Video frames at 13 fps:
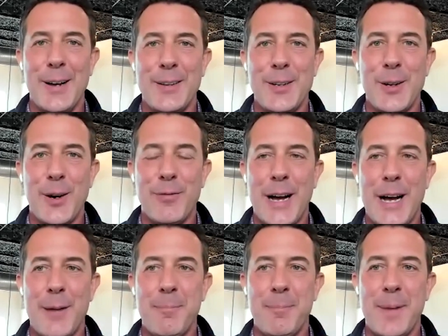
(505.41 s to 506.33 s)
You know, if
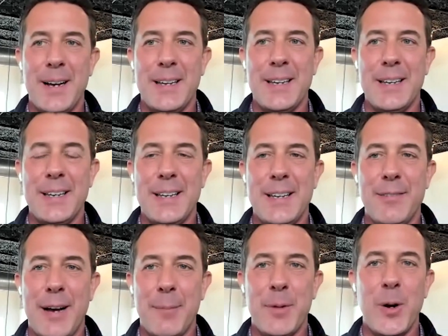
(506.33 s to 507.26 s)

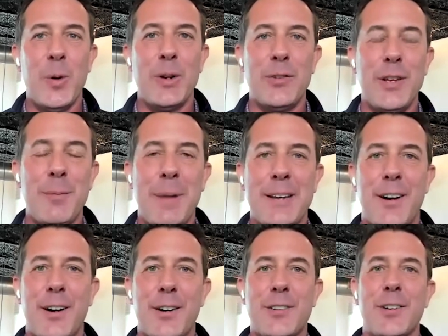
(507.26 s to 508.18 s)
I'm going to see my
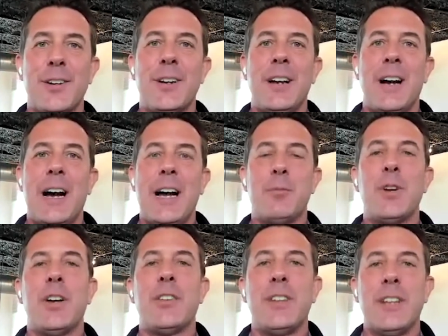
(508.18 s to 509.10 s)
doctor, I am
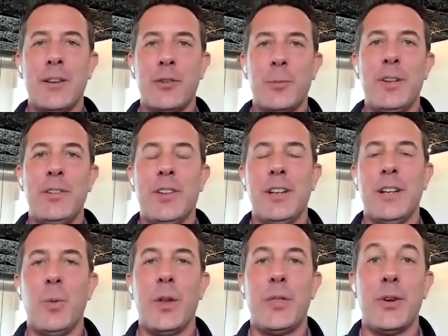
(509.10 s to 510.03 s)
trusting
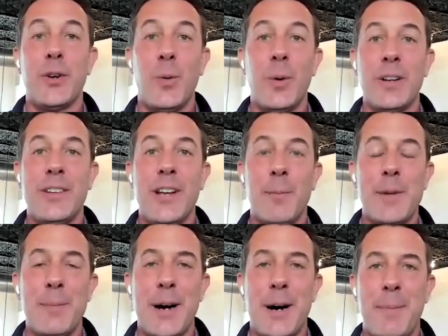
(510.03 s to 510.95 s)
explicitly what they're going to tell
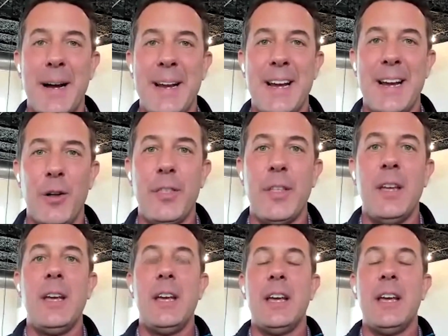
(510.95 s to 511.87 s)
me about my health.
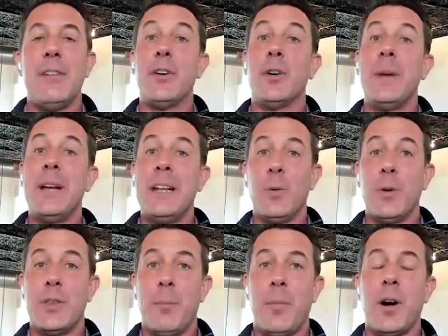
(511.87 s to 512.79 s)
Right. If you're meeting
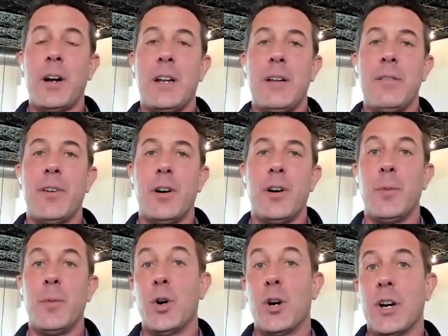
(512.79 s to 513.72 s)
with a marketing
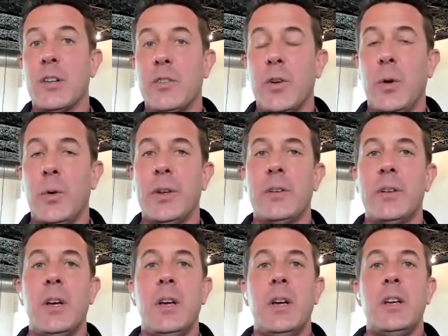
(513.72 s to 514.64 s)
firm or a
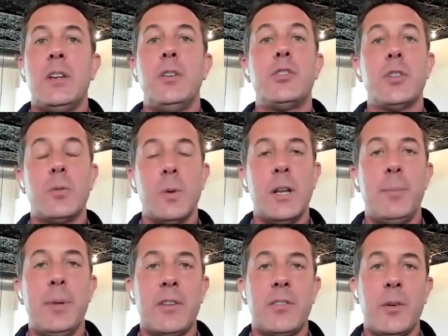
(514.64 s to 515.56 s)
consultant, you should
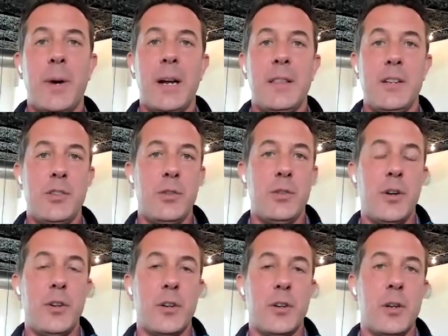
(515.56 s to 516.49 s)
really pick somebody that you
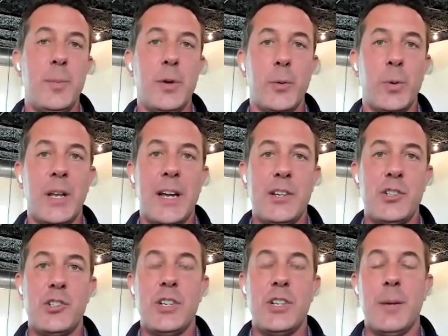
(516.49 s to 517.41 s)
know you're going to build a
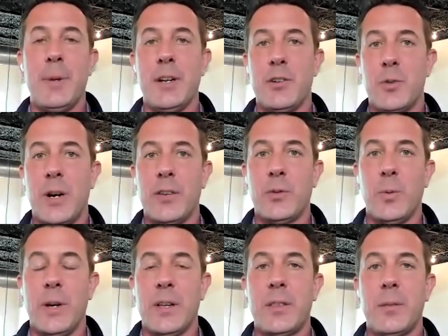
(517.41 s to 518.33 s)
relationship and a
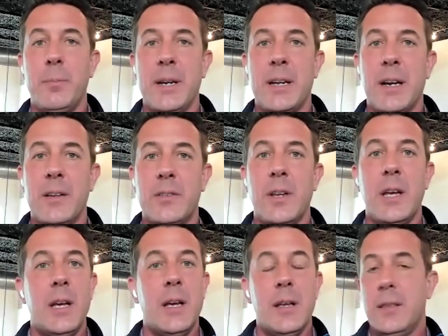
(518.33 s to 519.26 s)
trust with, because
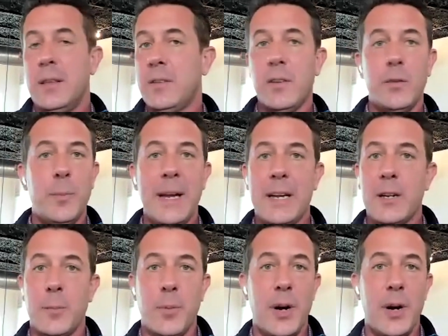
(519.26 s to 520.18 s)
this is
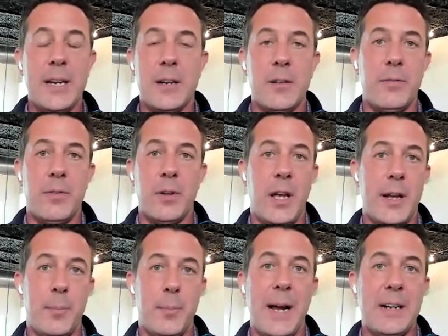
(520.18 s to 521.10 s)
make it or break it for a
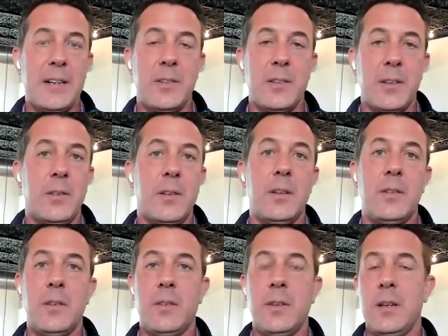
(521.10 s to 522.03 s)
lot of practices.
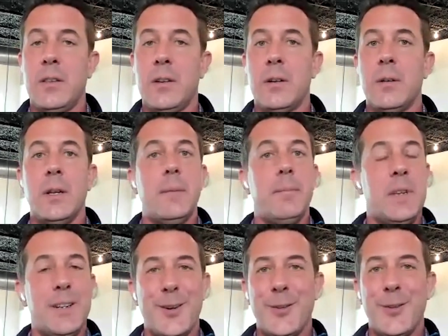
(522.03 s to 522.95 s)
This is either,
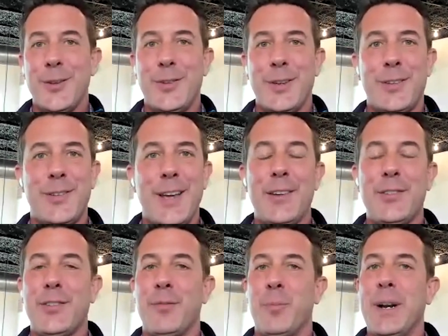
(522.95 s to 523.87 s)
you know, the
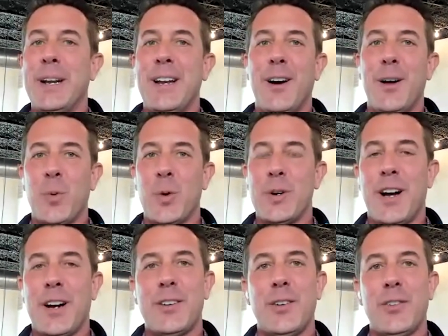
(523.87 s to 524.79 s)
success of bringing on more
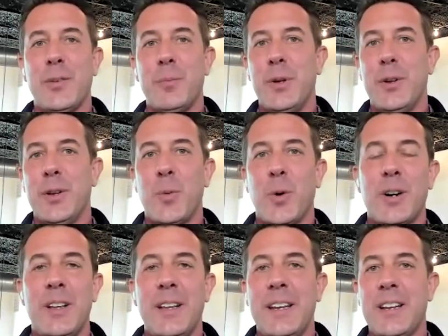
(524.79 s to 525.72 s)
doctors and building
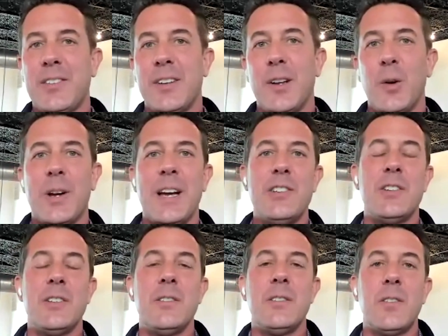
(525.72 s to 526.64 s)
more clinics and
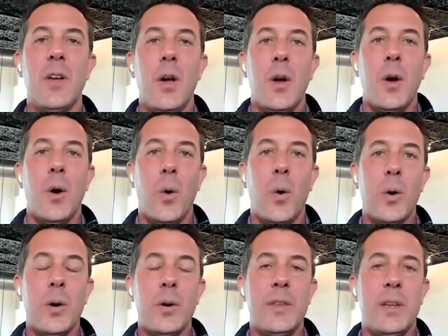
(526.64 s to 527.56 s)
locations,
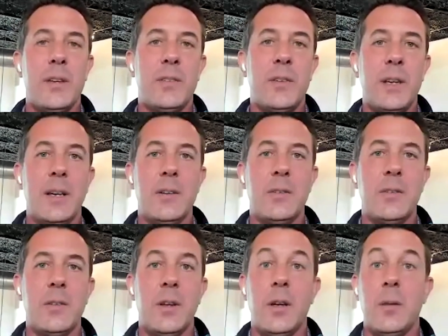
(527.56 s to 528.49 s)
or this
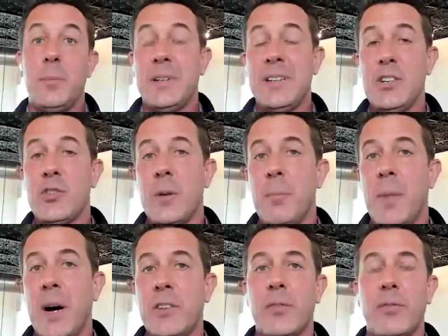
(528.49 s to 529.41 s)
is potentially
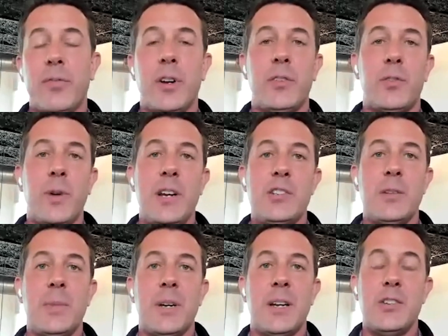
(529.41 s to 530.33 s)
months of
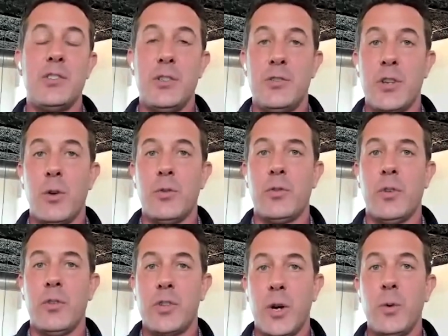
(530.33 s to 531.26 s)
frustration because you
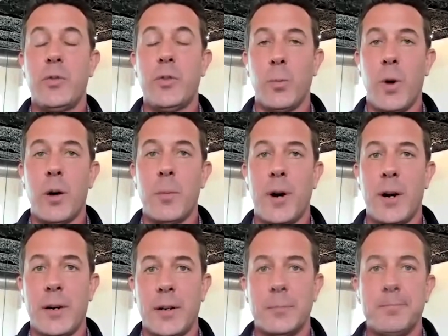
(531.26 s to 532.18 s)
chose the wrong
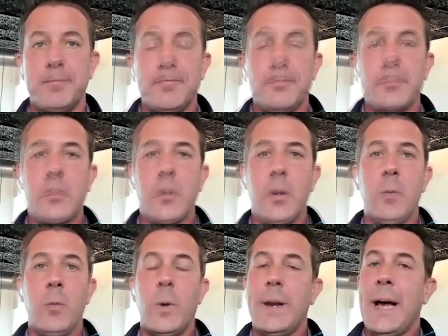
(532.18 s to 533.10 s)
partner.
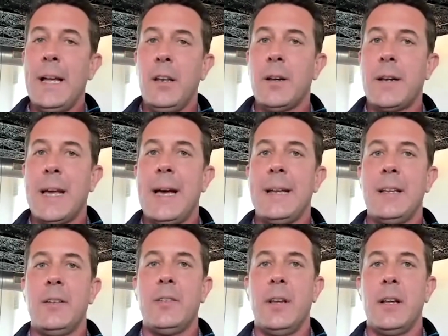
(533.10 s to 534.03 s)
So what I look
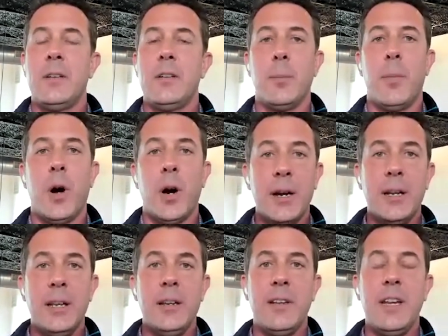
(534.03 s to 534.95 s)
at is that your
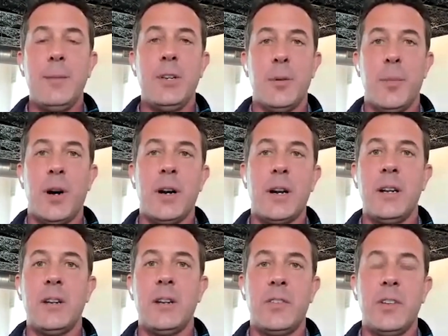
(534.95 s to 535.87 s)
marketing team and your
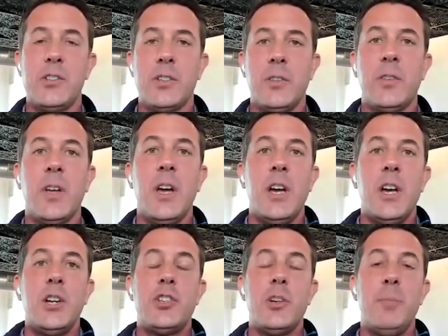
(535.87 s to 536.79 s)
marketing decisions
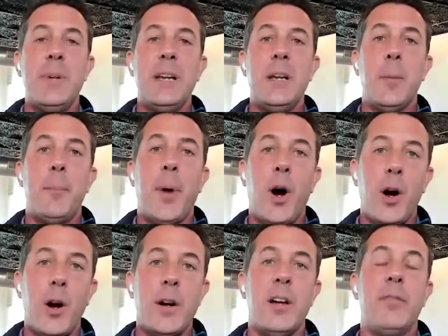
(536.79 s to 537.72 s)
should be
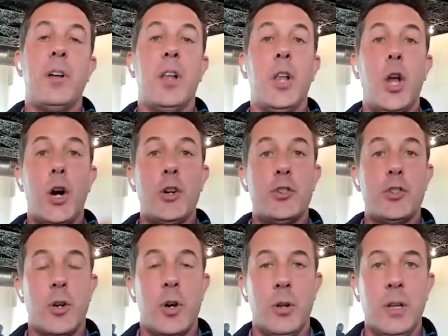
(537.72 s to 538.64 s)
part of a
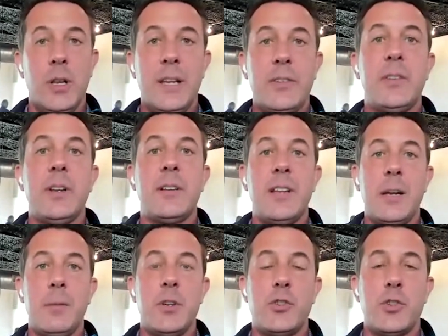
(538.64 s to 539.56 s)
larger holistic
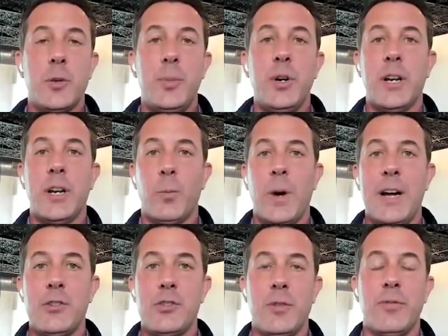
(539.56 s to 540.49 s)
team that you're putting
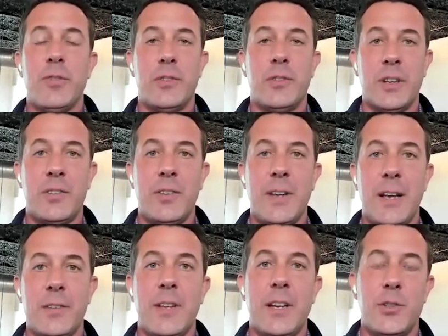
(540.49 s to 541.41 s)
around you for
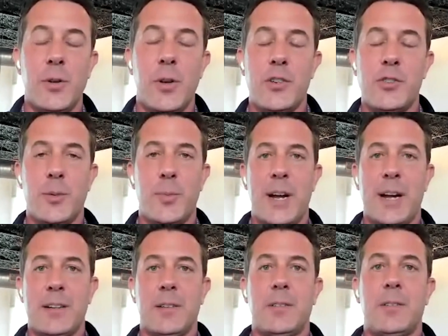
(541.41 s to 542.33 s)
success as you launch your
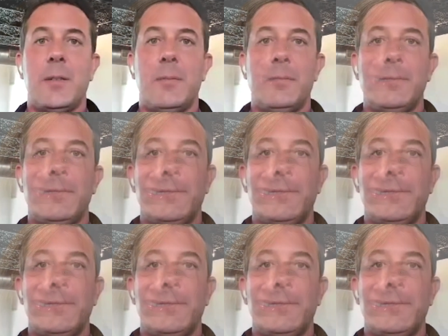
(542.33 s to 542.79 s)
practice.